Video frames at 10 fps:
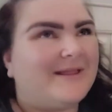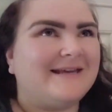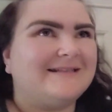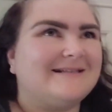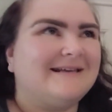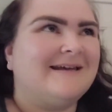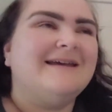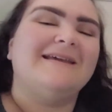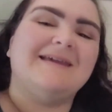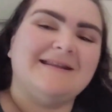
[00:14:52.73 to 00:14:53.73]
Replace
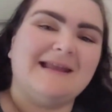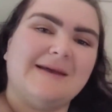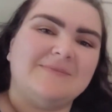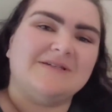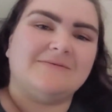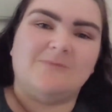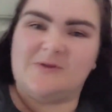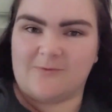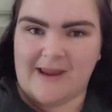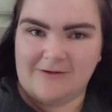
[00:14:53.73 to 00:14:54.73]
Kidnapped
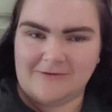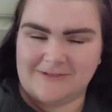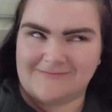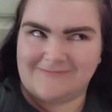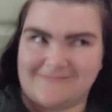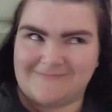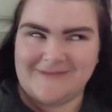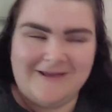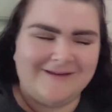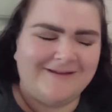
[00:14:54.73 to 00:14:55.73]
with Railed.
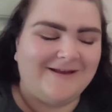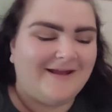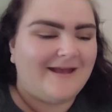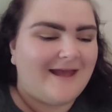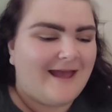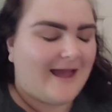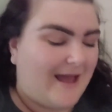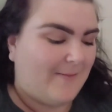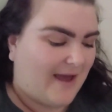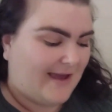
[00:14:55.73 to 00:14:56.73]

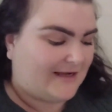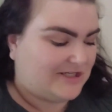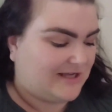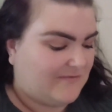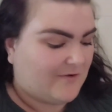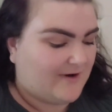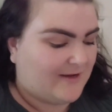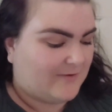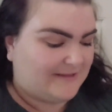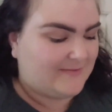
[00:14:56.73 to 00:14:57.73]
I actually have no
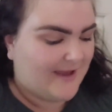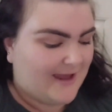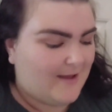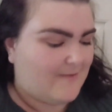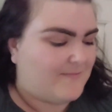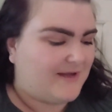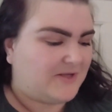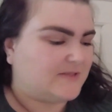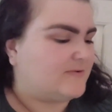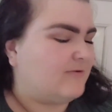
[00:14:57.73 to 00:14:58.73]
idea what it's about,
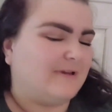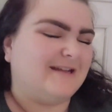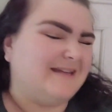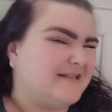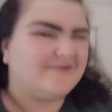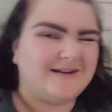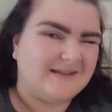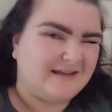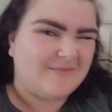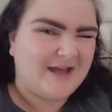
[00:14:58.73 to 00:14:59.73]
but do we really need to know
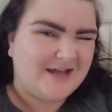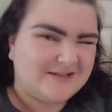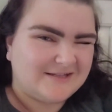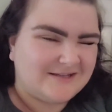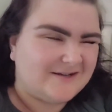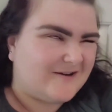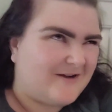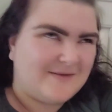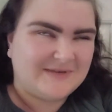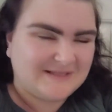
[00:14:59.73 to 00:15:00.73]
anything about
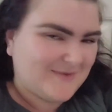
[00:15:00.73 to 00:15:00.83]
Krampus